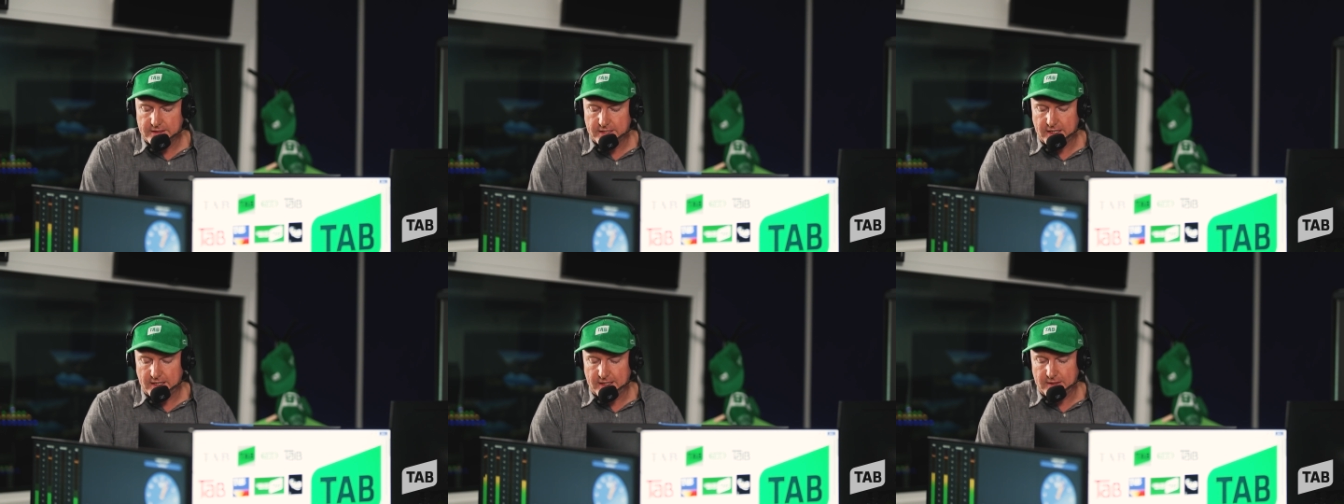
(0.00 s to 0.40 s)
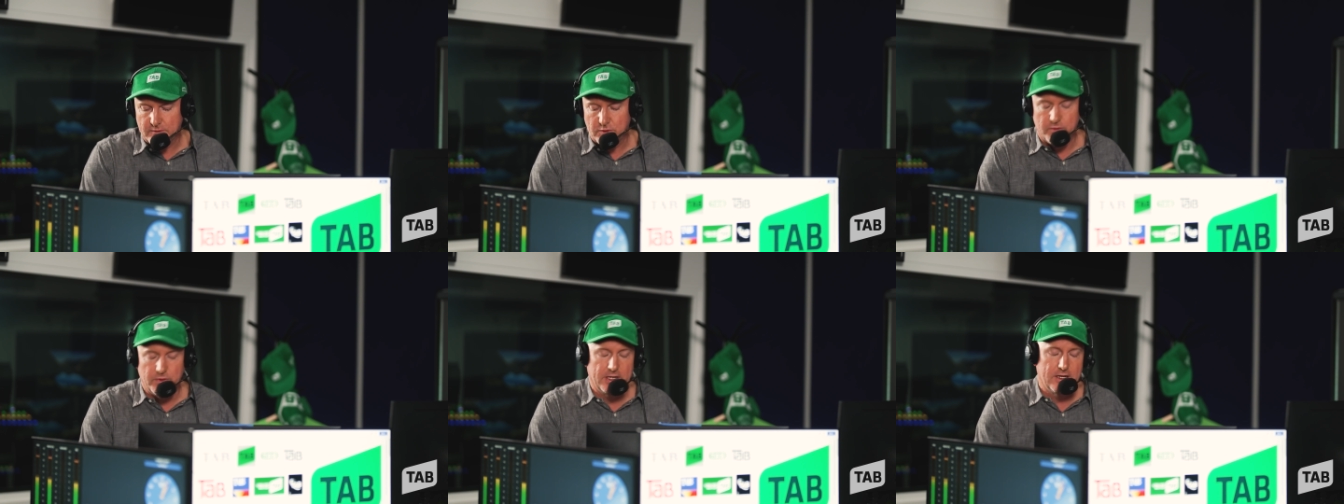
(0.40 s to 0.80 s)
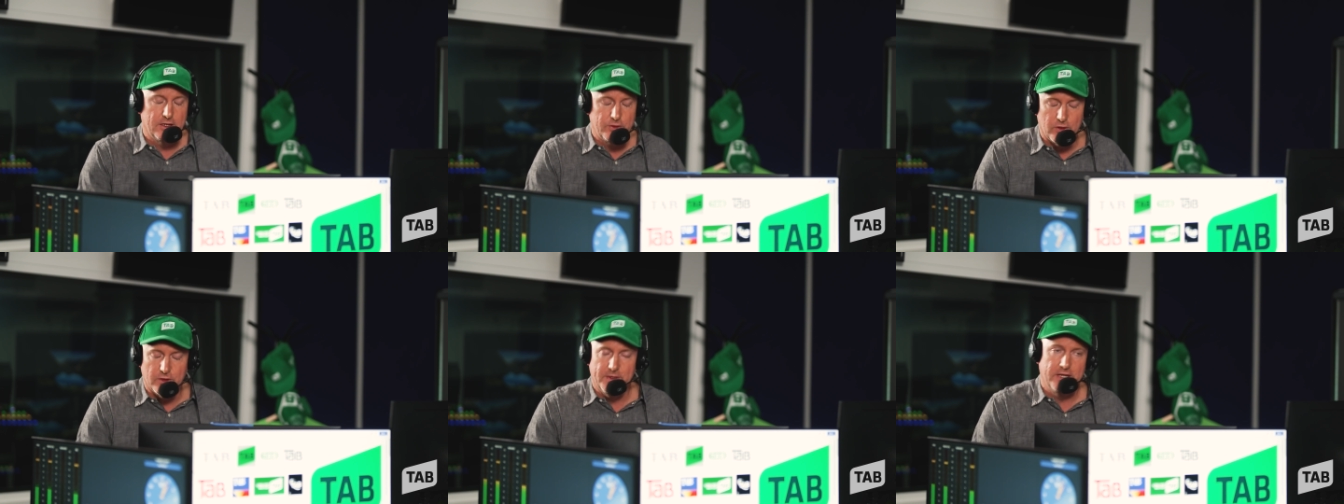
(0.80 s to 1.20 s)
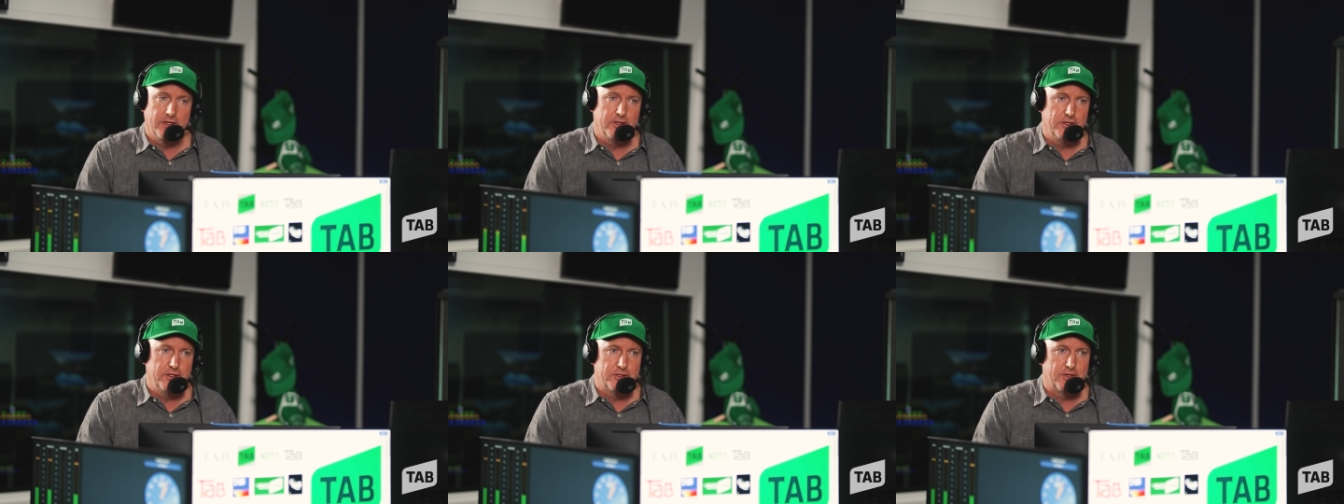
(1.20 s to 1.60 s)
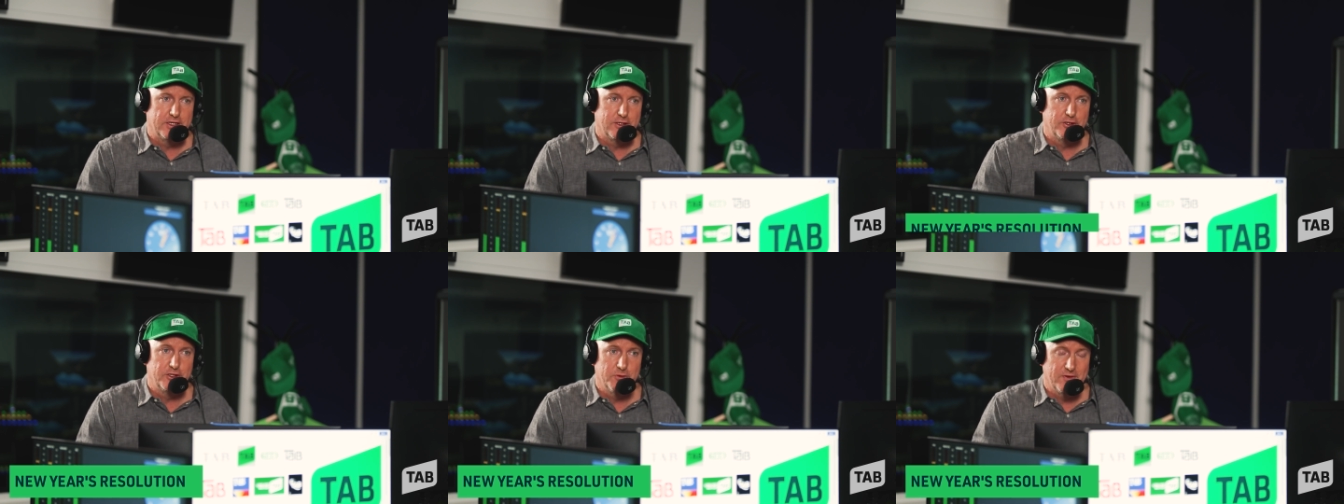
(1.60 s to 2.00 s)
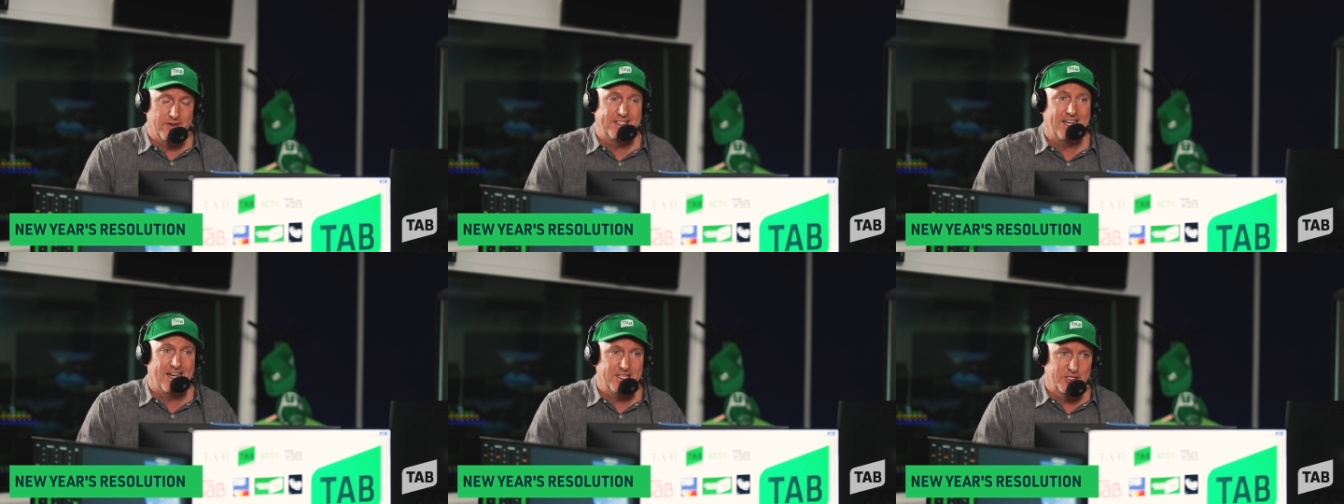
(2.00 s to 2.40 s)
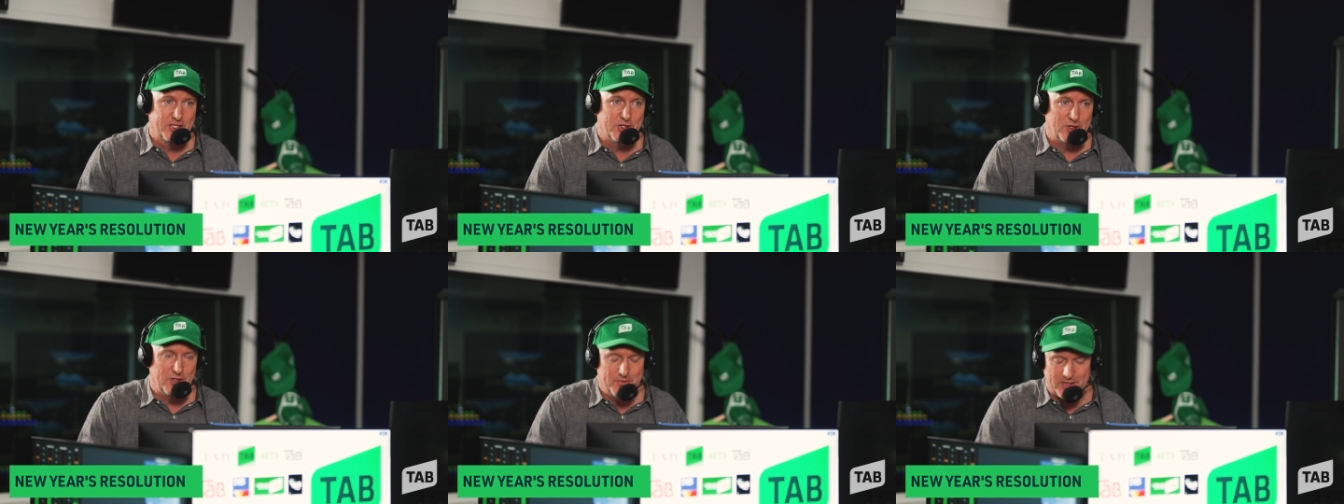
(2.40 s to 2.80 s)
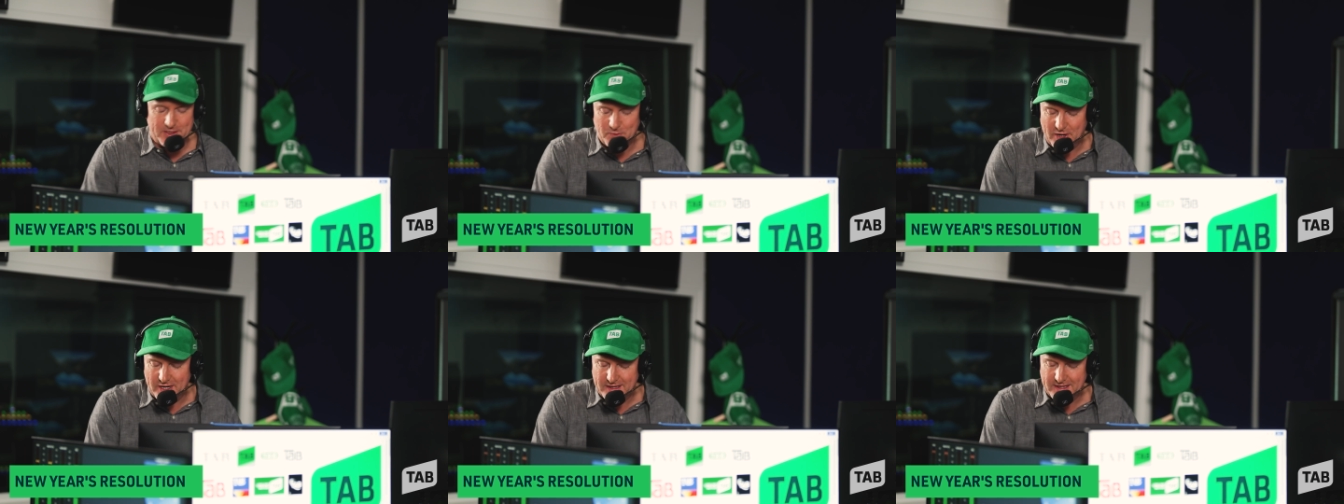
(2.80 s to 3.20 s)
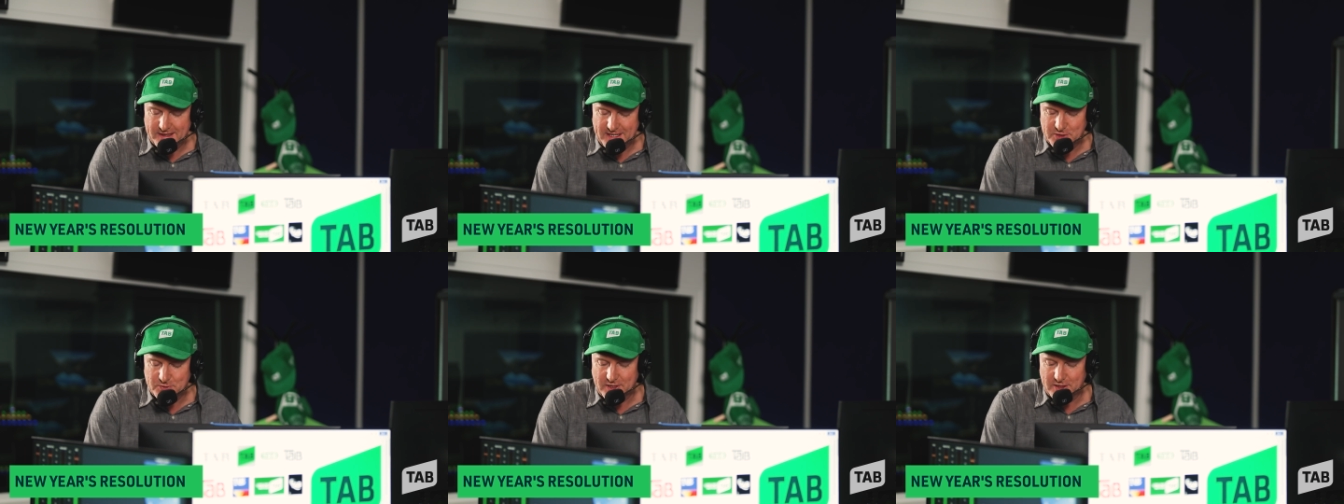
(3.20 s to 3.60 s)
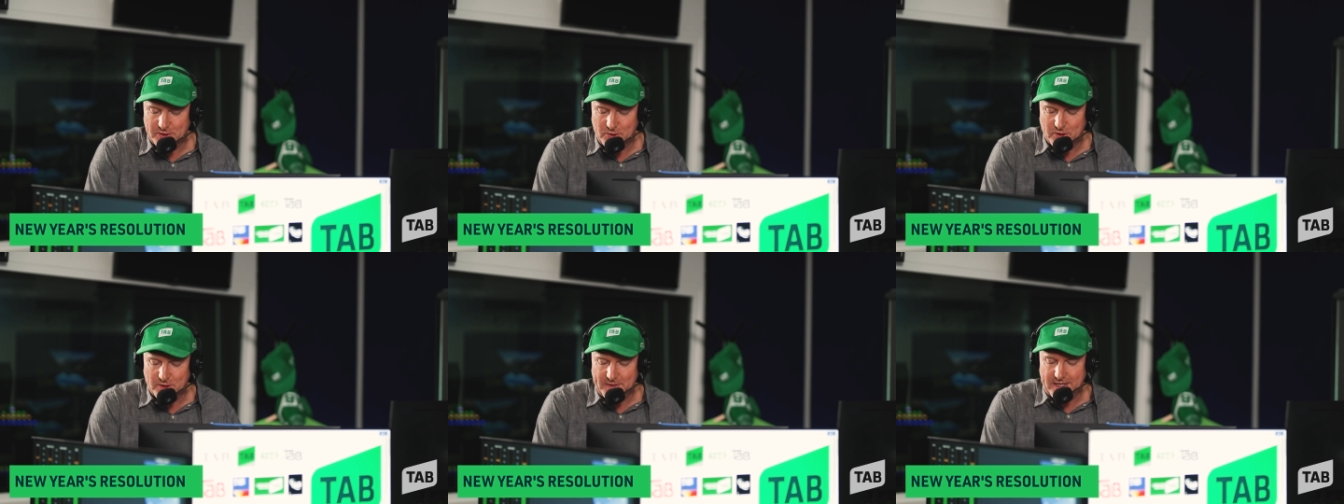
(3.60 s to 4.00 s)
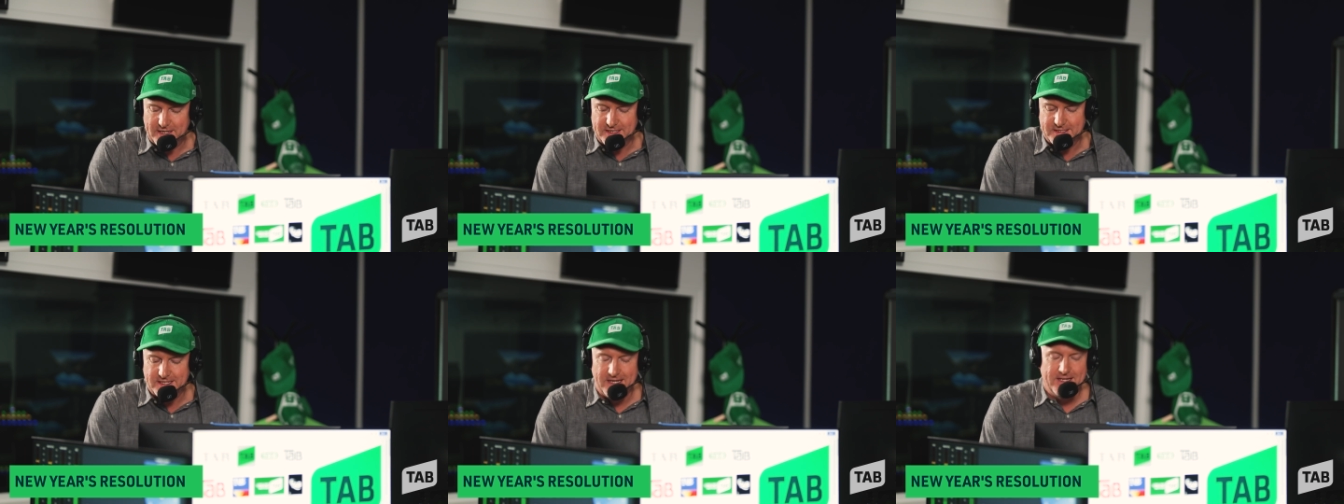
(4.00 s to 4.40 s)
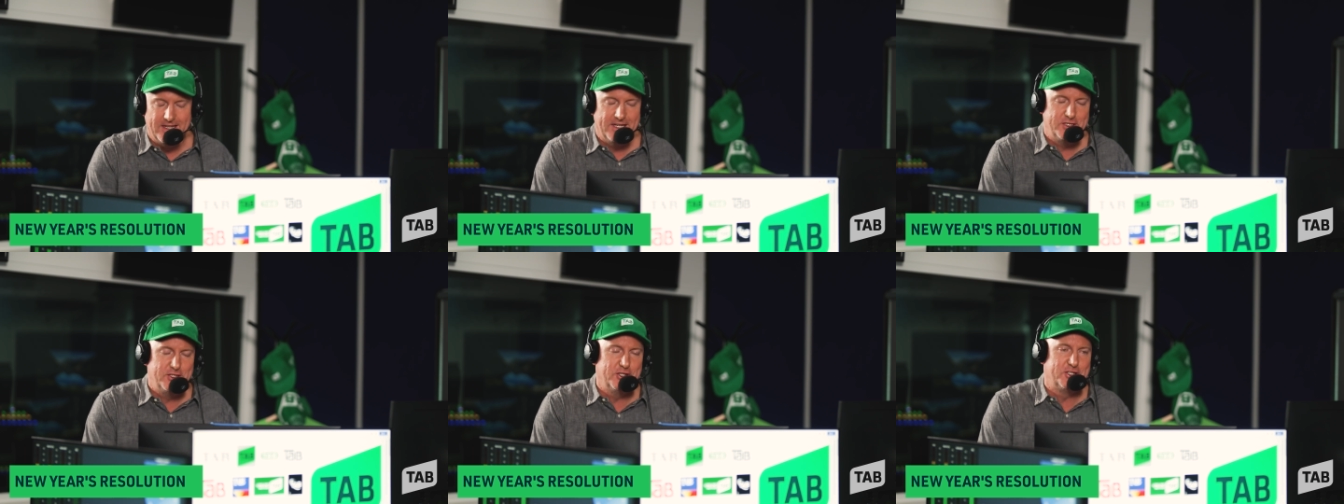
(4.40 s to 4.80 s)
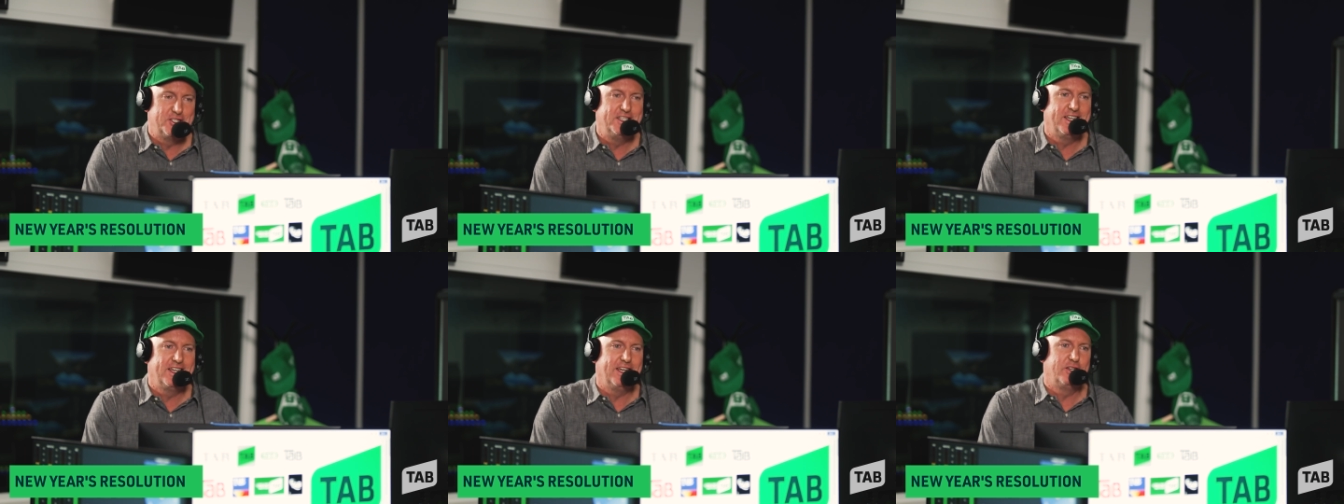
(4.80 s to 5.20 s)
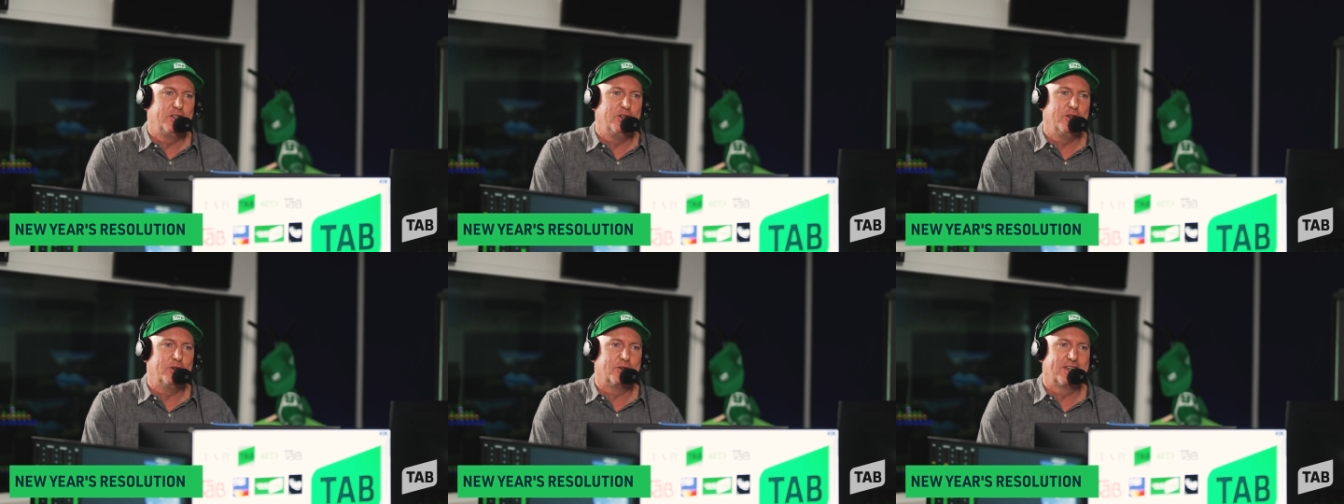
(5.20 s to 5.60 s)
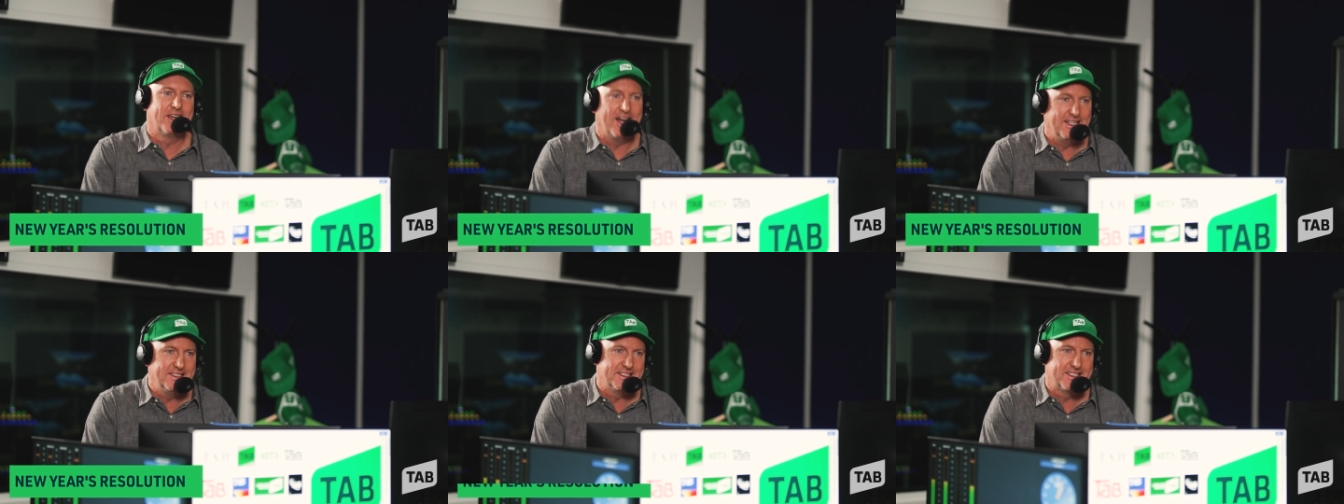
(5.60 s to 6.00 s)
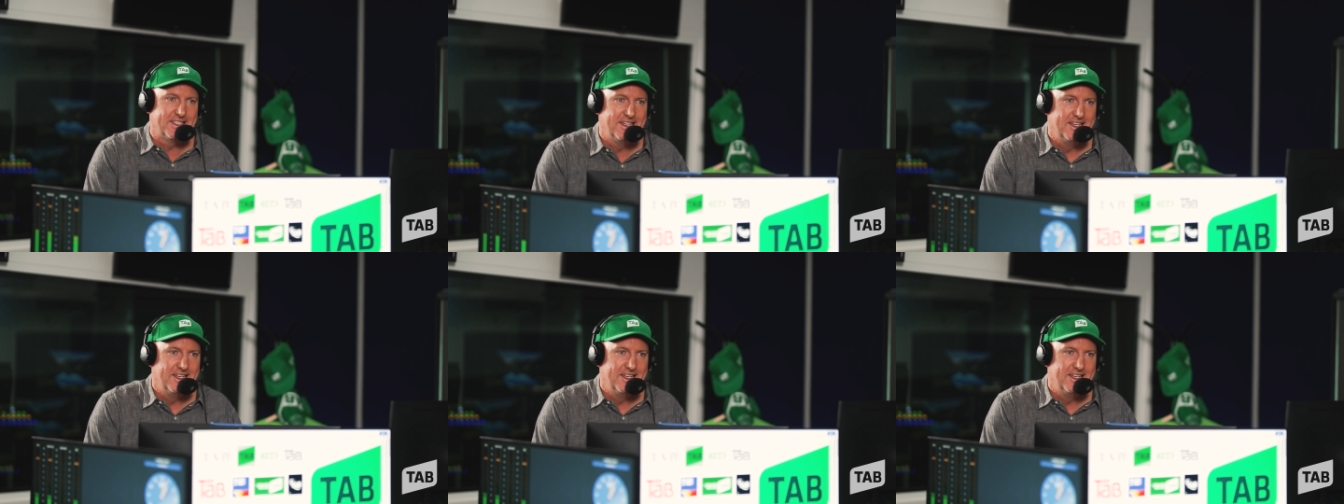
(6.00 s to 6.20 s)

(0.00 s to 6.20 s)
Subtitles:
we're going to talk about your New Year's resolution we've touched on, but one of the things we're going to talk about is you sticking to your guns